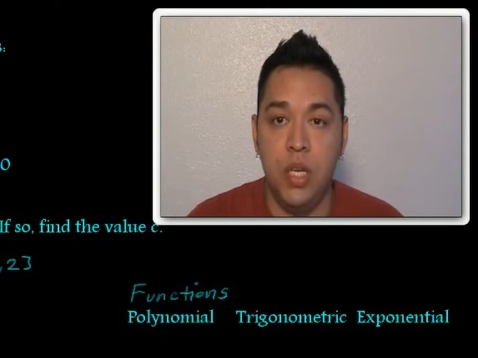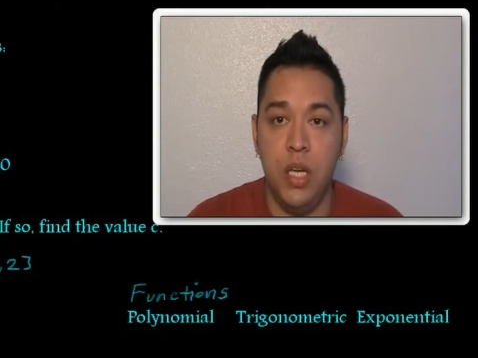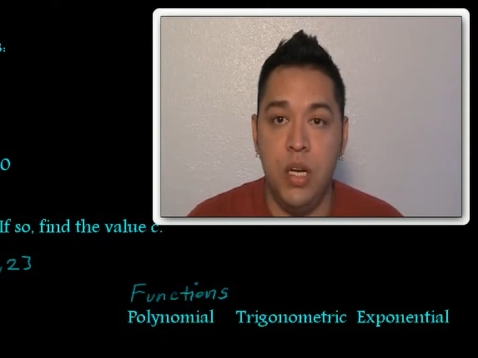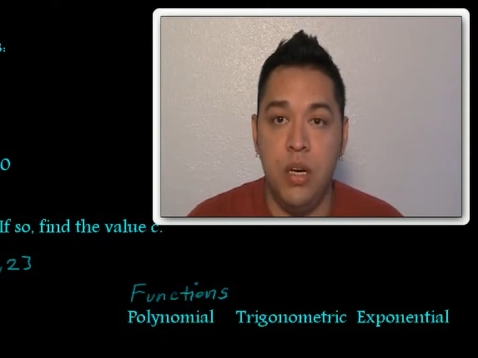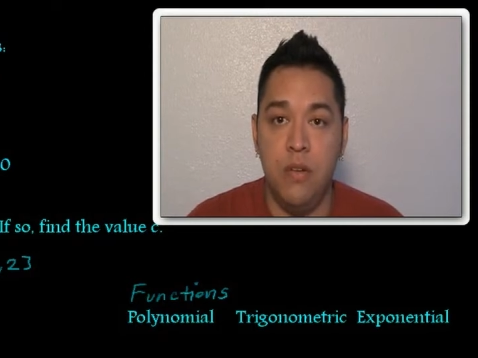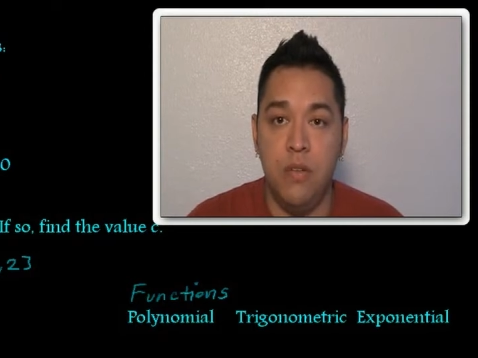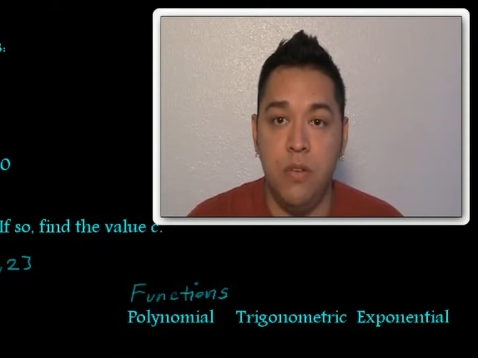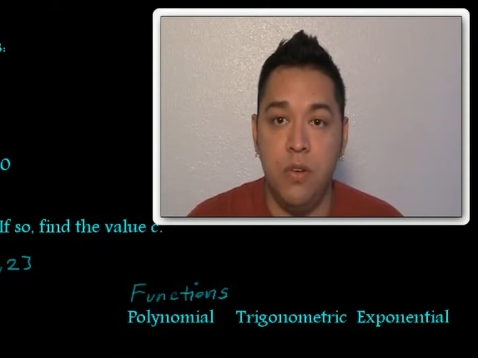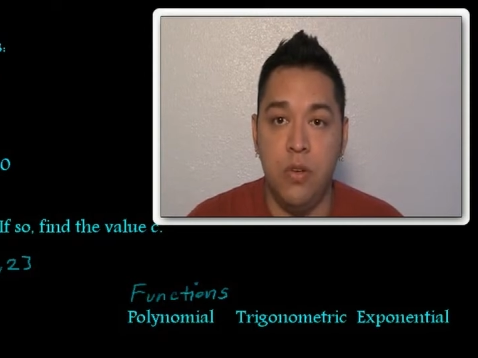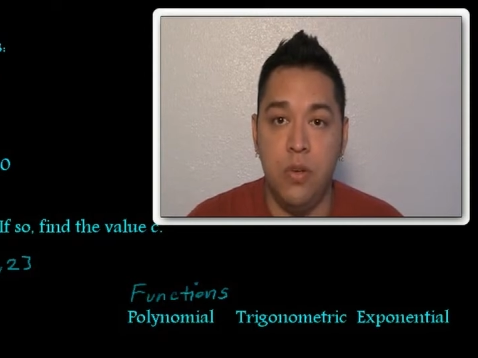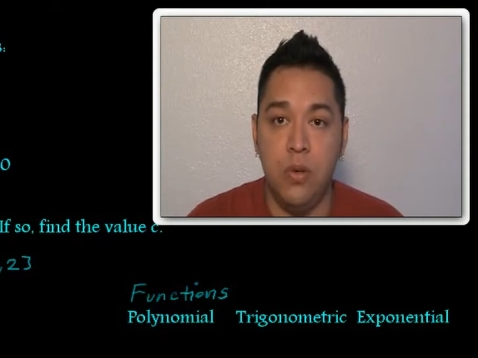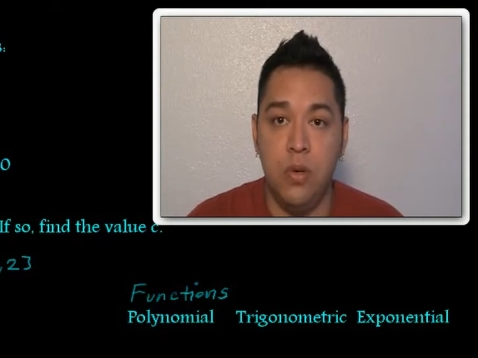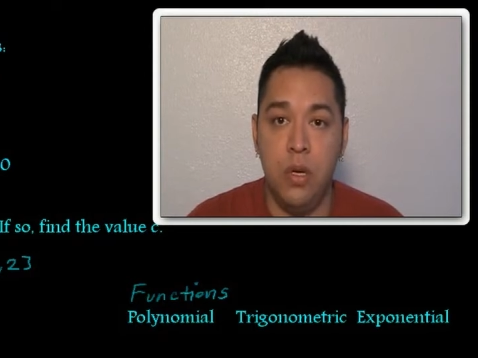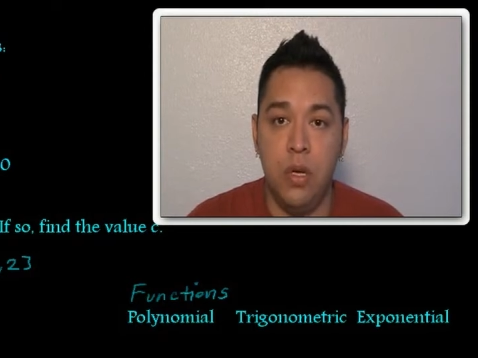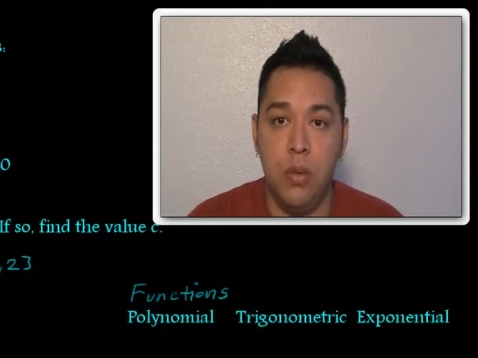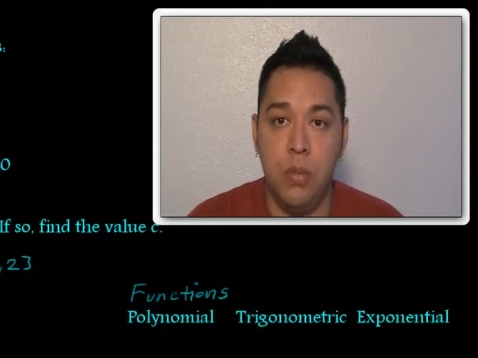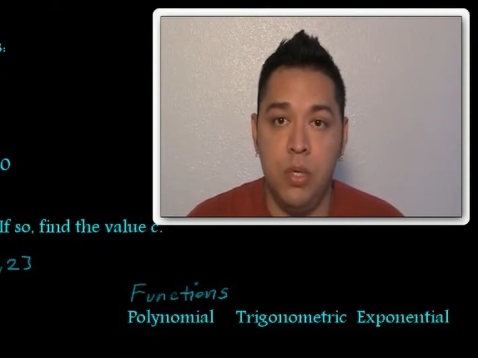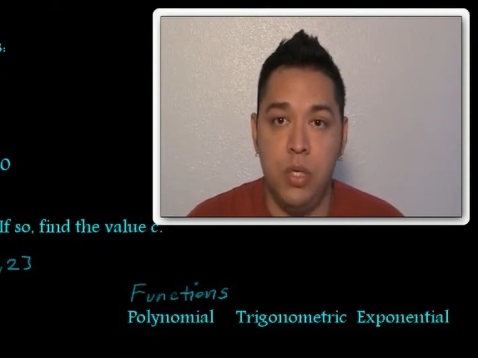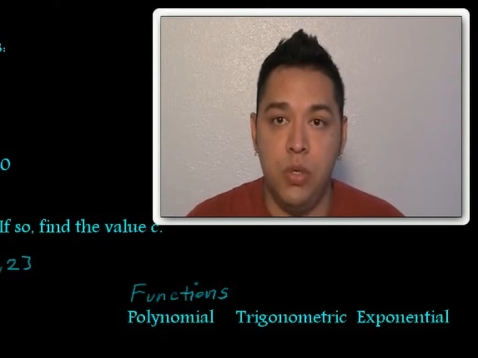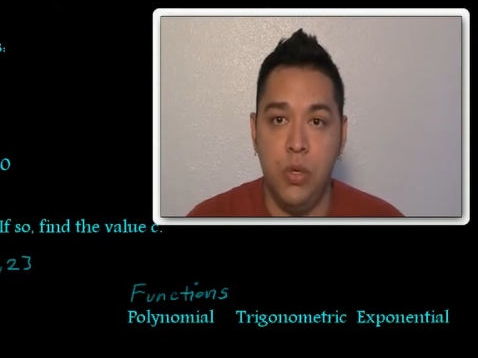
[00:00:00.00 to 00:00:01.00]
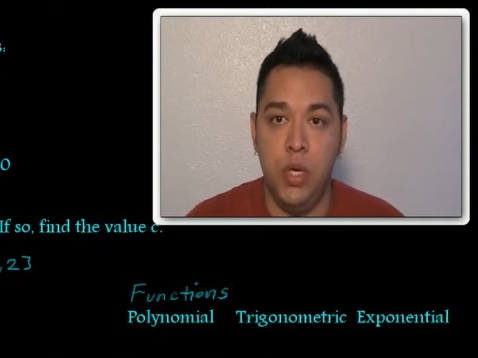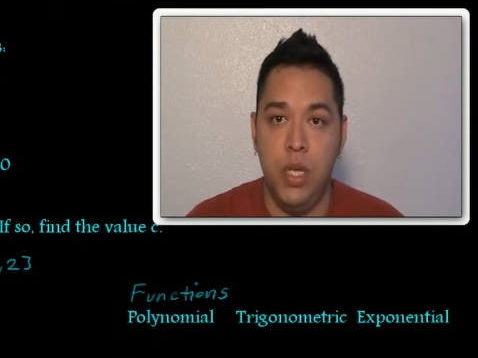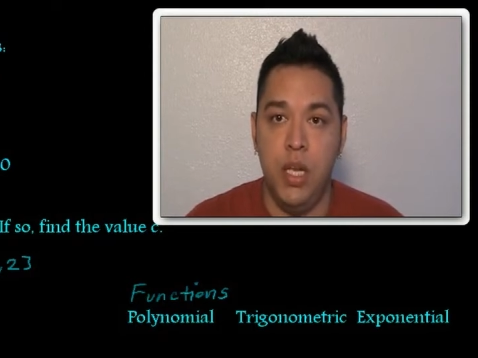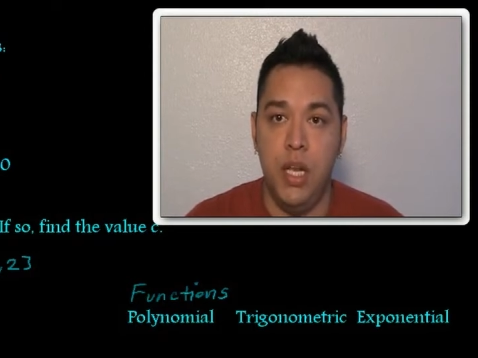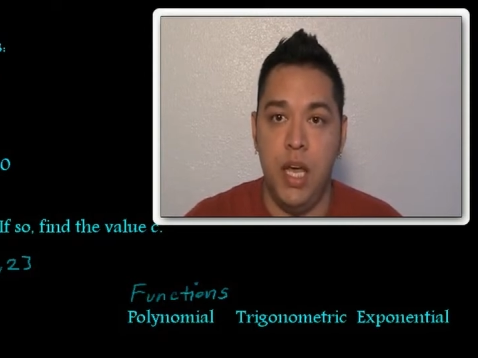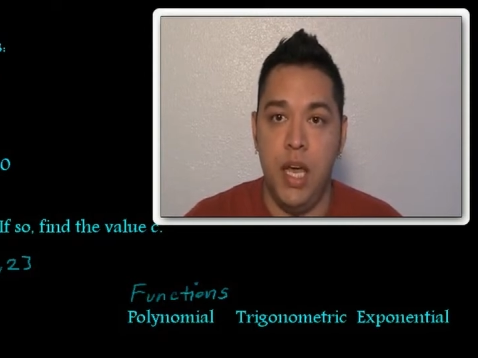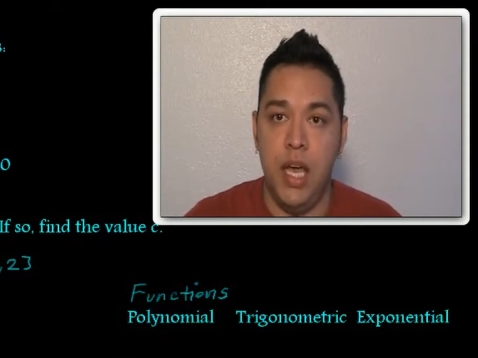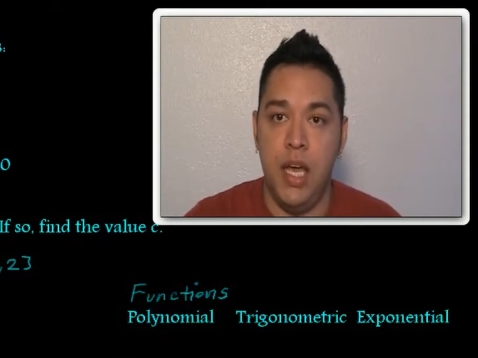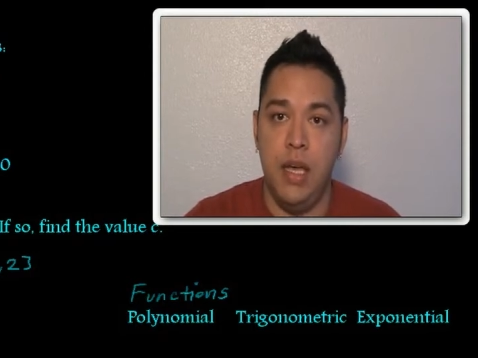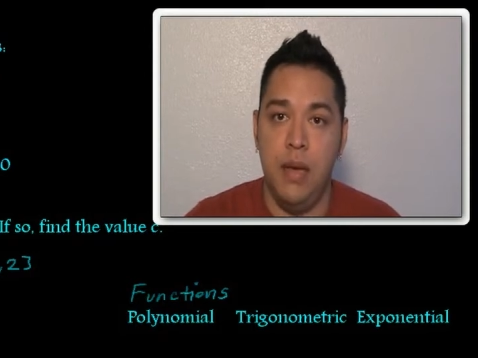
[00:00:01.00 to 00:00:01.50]
interval
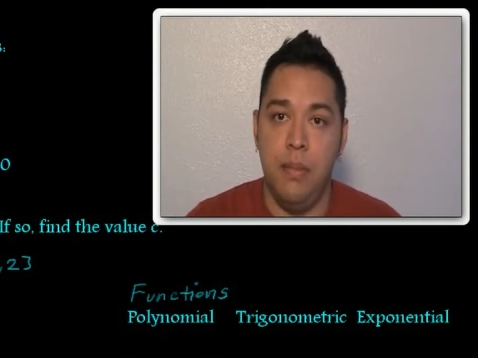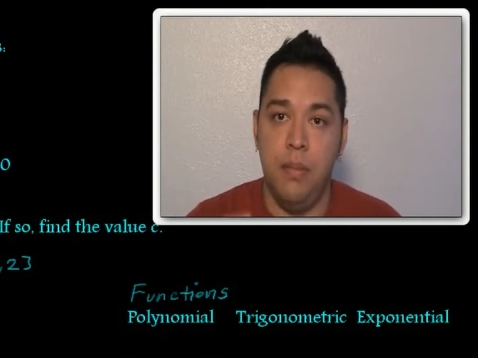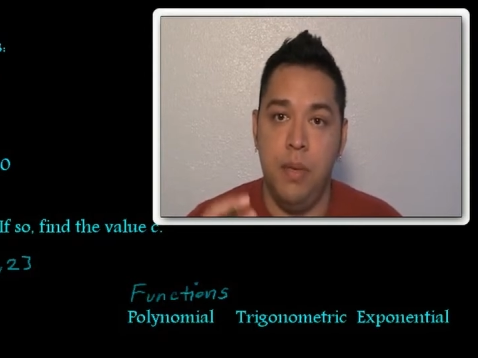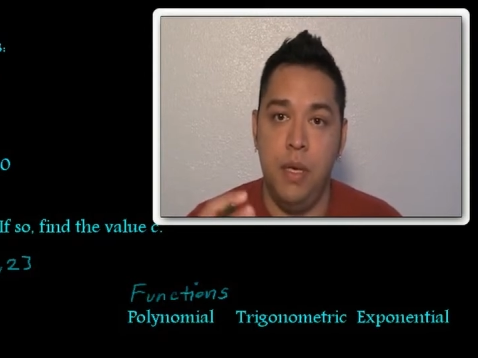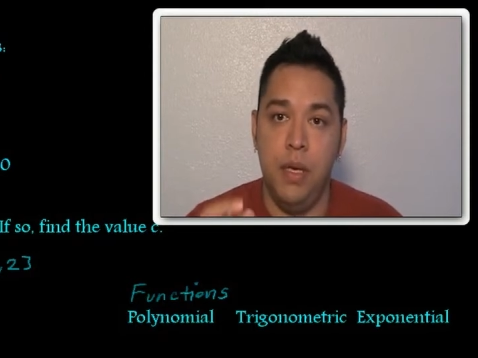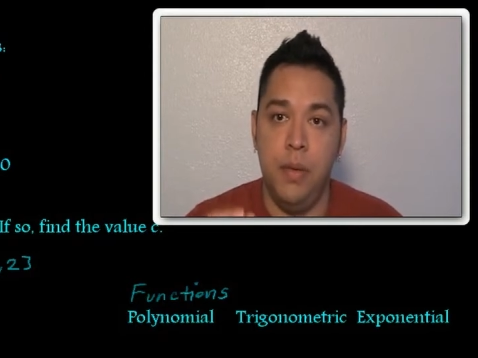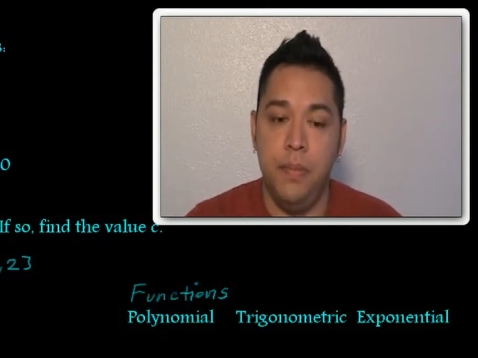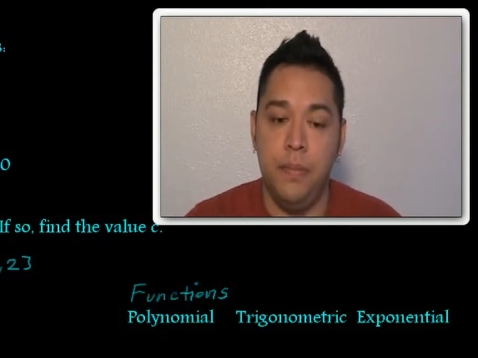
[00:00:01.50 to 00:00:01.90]
between a and b.